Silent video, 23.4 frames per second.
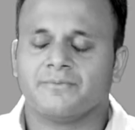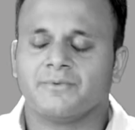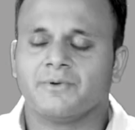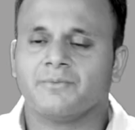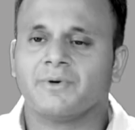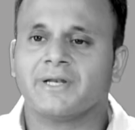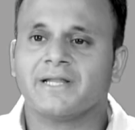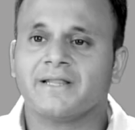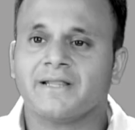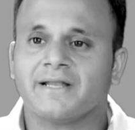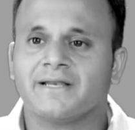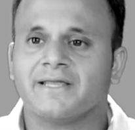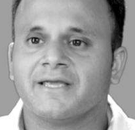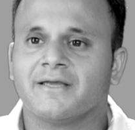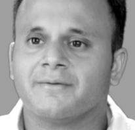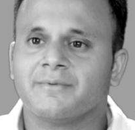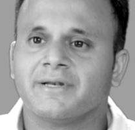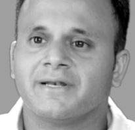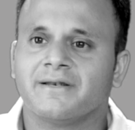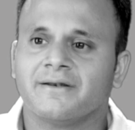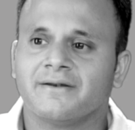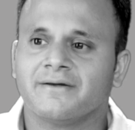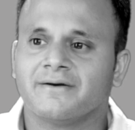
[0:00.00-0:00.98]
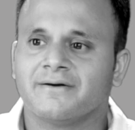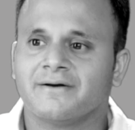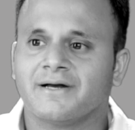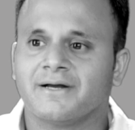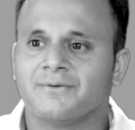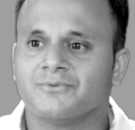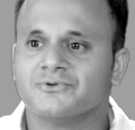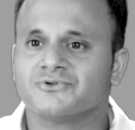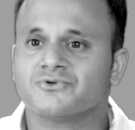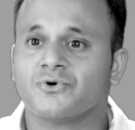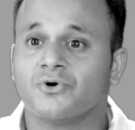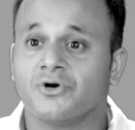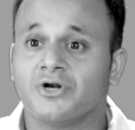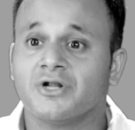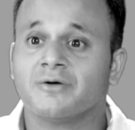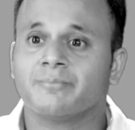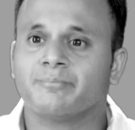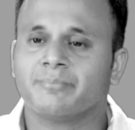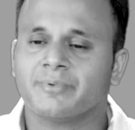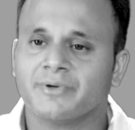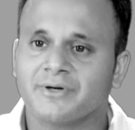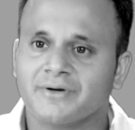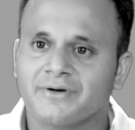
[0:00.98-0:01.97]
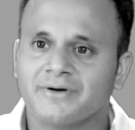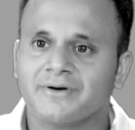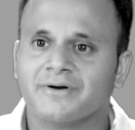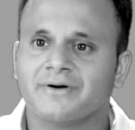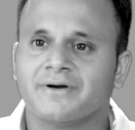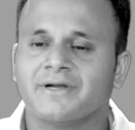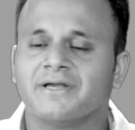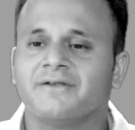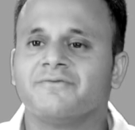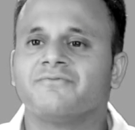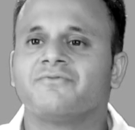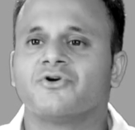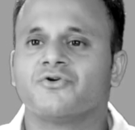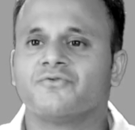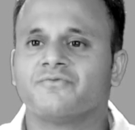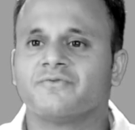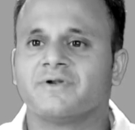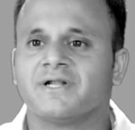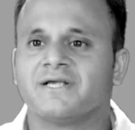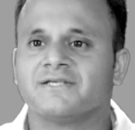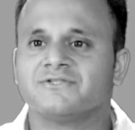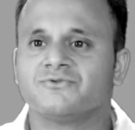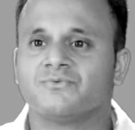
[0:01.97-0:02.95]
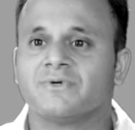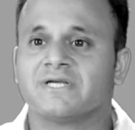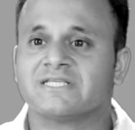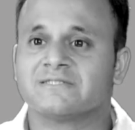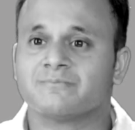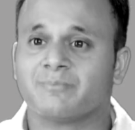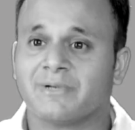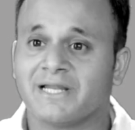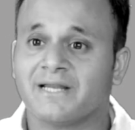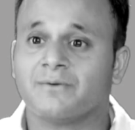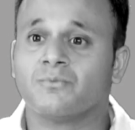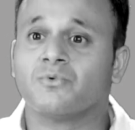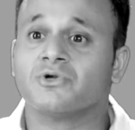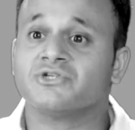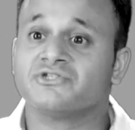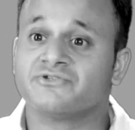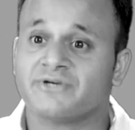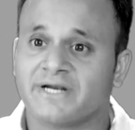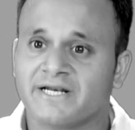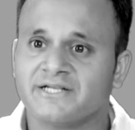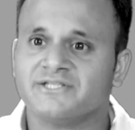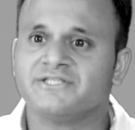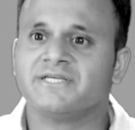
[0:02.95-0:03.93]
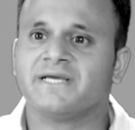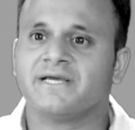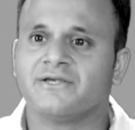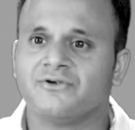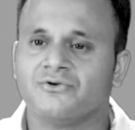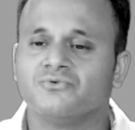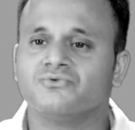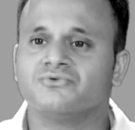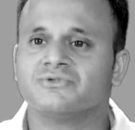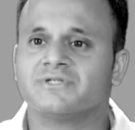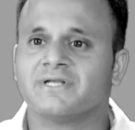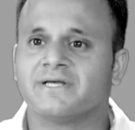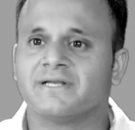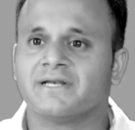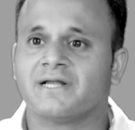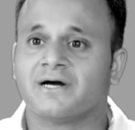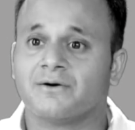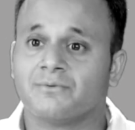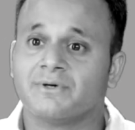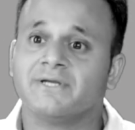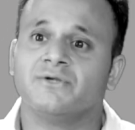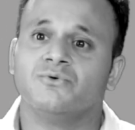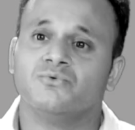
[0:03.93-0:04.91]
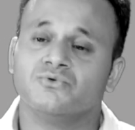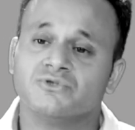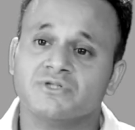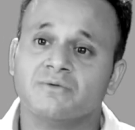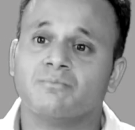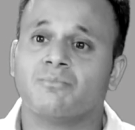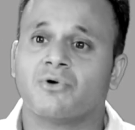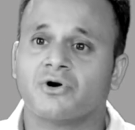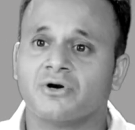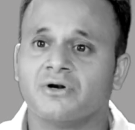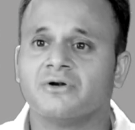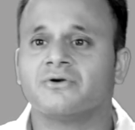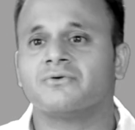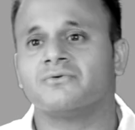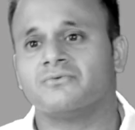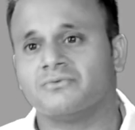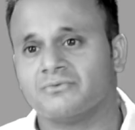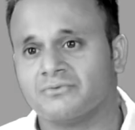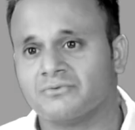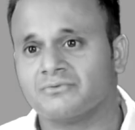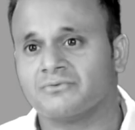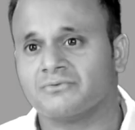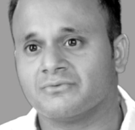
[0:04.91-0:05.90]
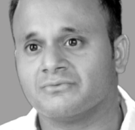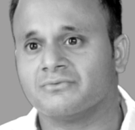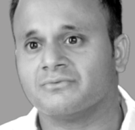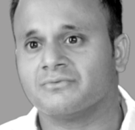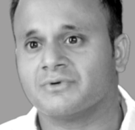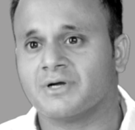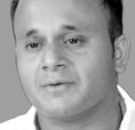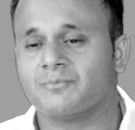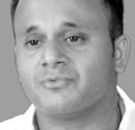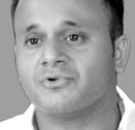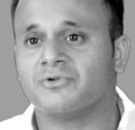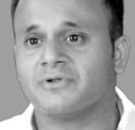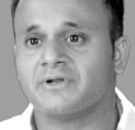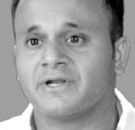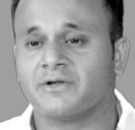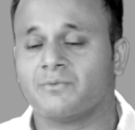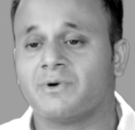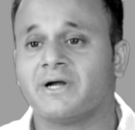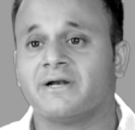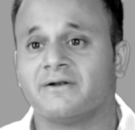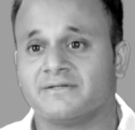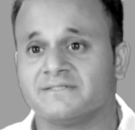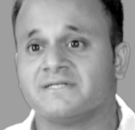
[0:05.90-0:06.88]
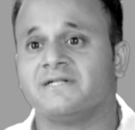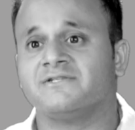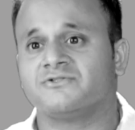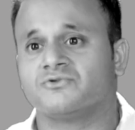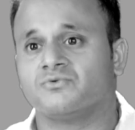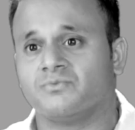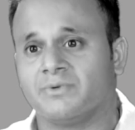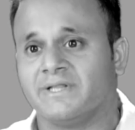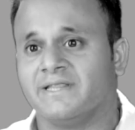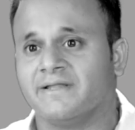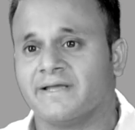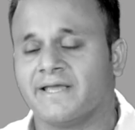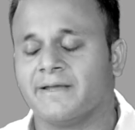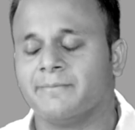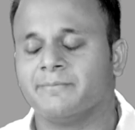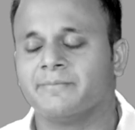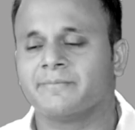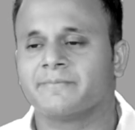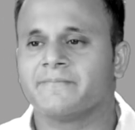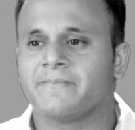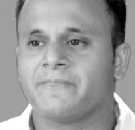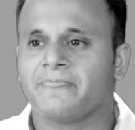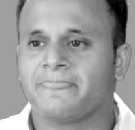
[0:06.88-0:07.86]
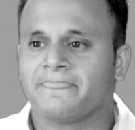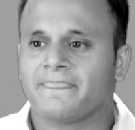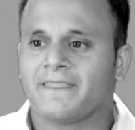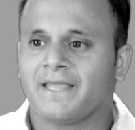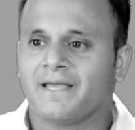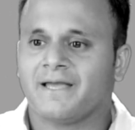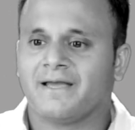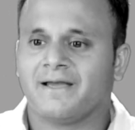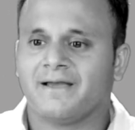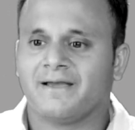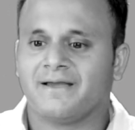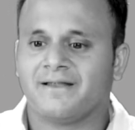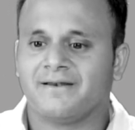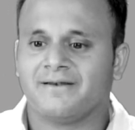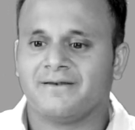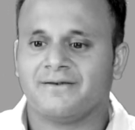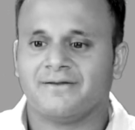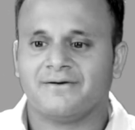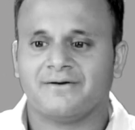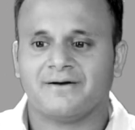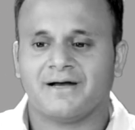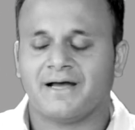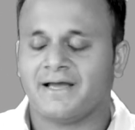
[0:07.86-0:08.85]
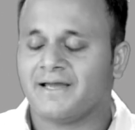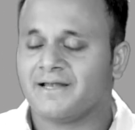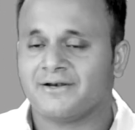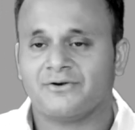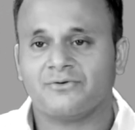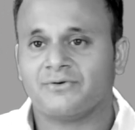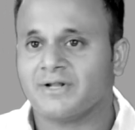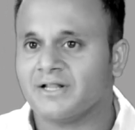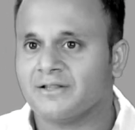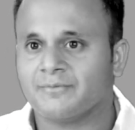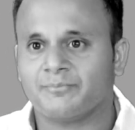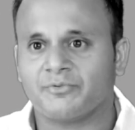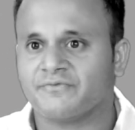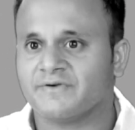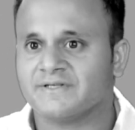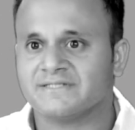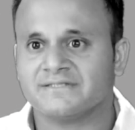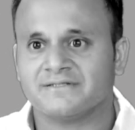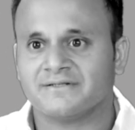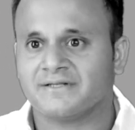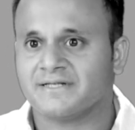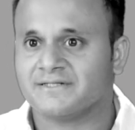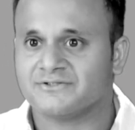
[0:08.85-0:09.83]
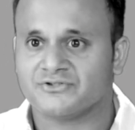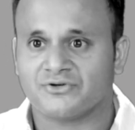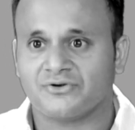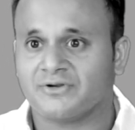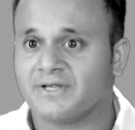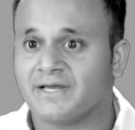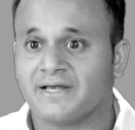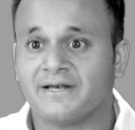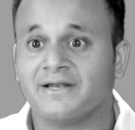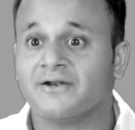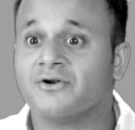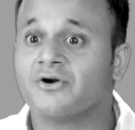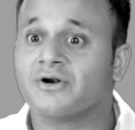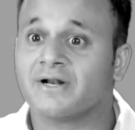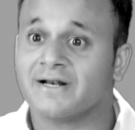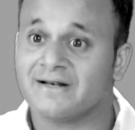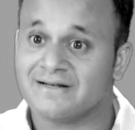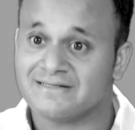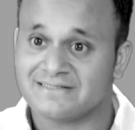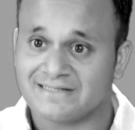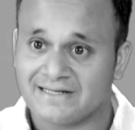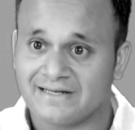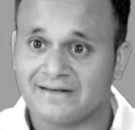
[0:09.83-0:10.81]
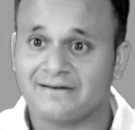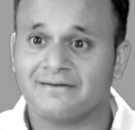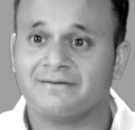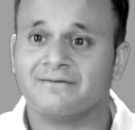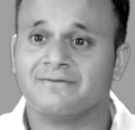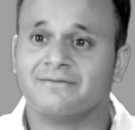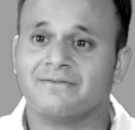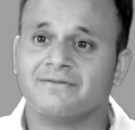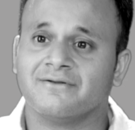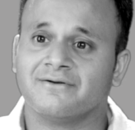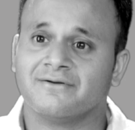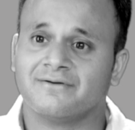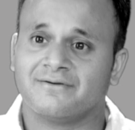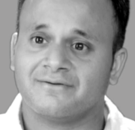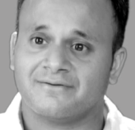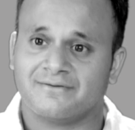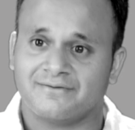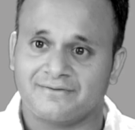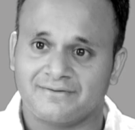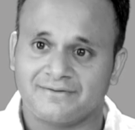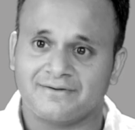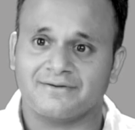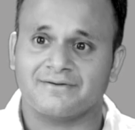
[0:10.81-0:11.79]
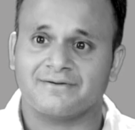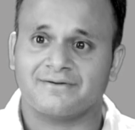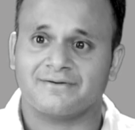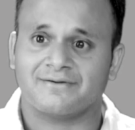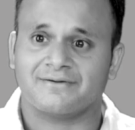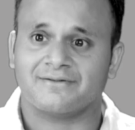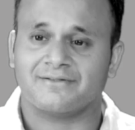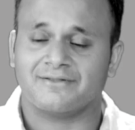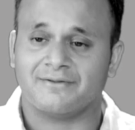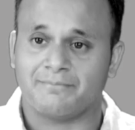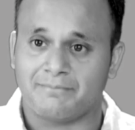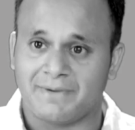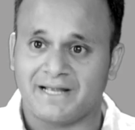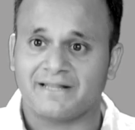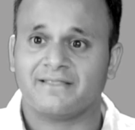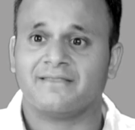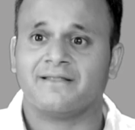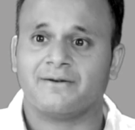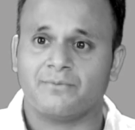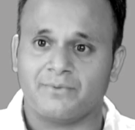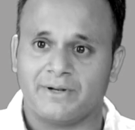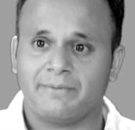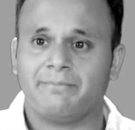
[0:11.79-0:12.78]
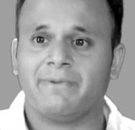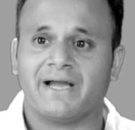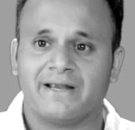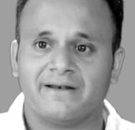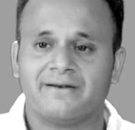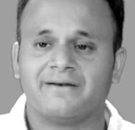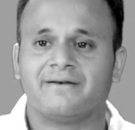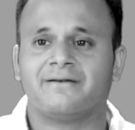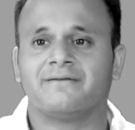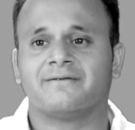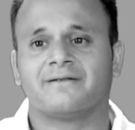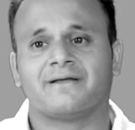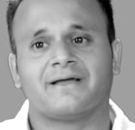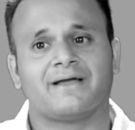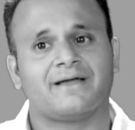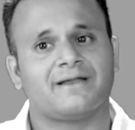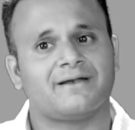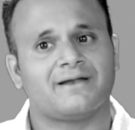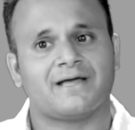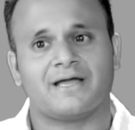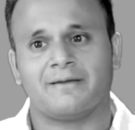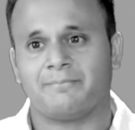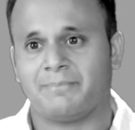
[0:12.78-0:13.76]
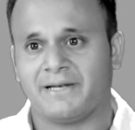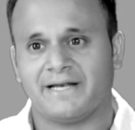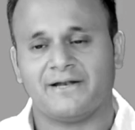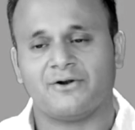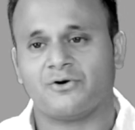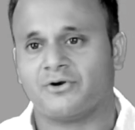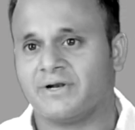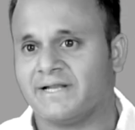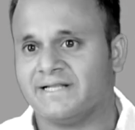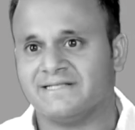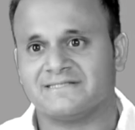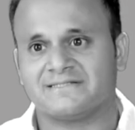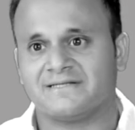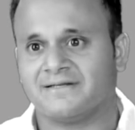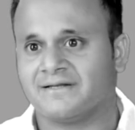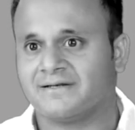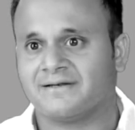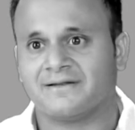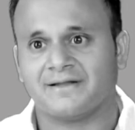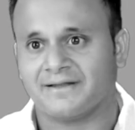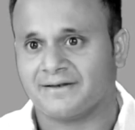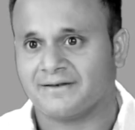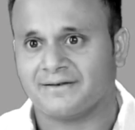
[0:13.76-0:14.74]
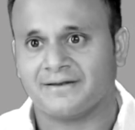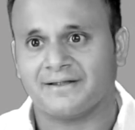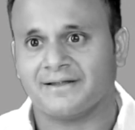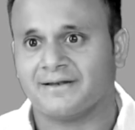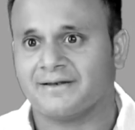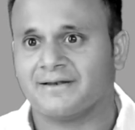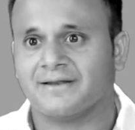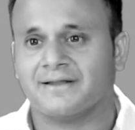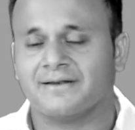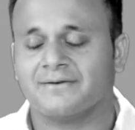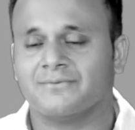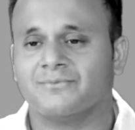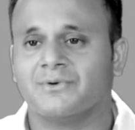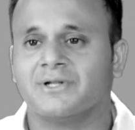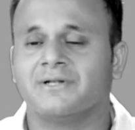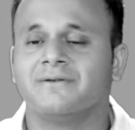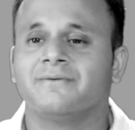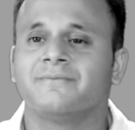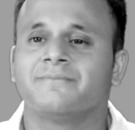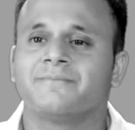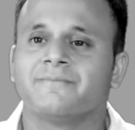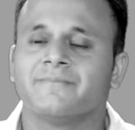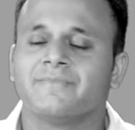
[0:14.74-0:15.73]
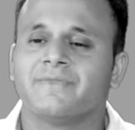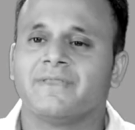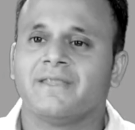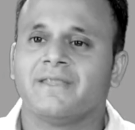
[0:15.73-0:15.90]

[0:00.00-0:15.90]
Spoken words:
We won in that game, and I was called up in front of class to explain what strategy I used and how I used the model to come to the required results to win the game. And I had to tell the professor that, sorry, I did not understand the math that went behind it, and I played it on instinct and won.